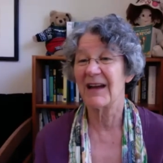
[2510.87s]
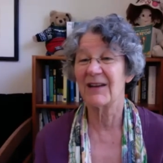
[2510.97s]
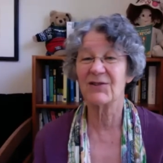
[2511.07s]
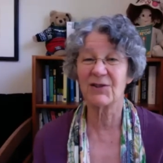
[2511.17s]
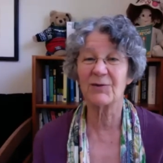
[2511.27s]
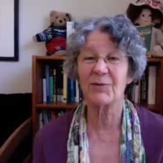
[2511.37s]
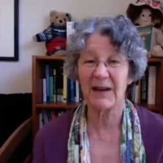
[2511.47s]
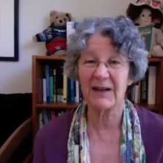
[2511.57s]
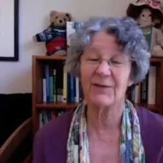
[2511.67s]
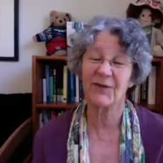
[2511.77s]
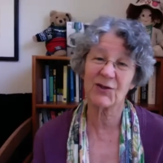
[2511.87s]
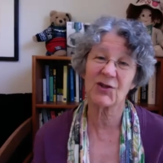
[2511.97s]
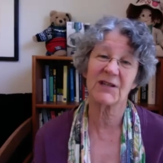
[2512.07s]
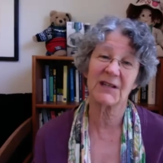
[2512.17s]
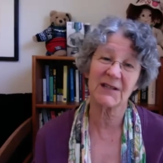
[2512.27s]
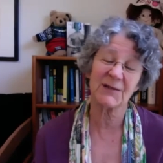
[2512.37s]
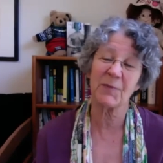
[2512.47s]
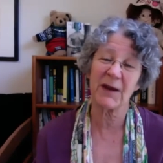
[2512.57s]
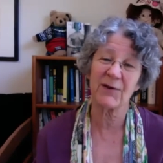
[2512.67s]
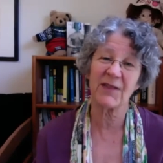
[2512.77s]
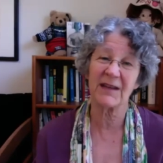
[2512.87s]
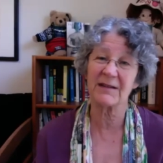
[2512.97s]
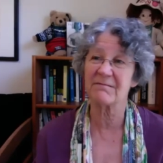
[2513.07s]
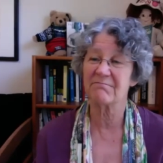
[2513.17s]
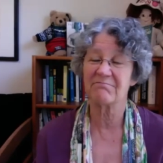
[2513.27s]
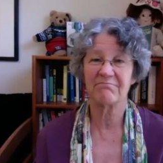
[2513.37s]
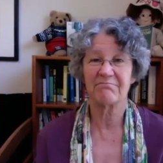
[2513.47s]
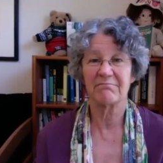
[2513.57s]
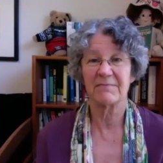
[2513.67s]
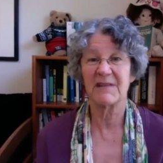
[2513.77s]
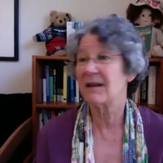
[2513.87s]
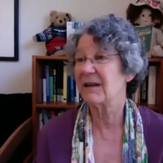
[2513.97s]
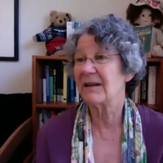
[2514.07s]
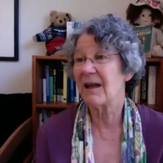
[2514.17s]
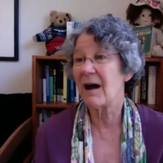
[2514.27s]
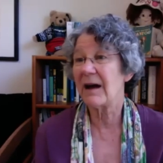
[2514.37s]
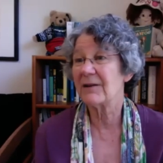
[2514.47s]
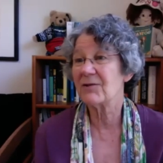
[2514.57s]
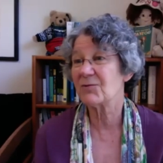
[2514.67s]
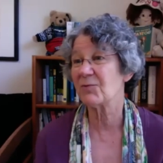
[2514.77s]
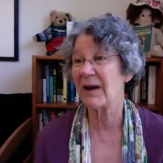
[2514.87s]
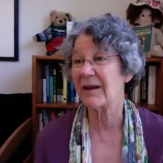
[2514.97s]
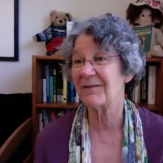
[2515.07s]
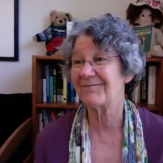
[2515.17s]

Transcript: And so writing fiction is better than telling lies, right?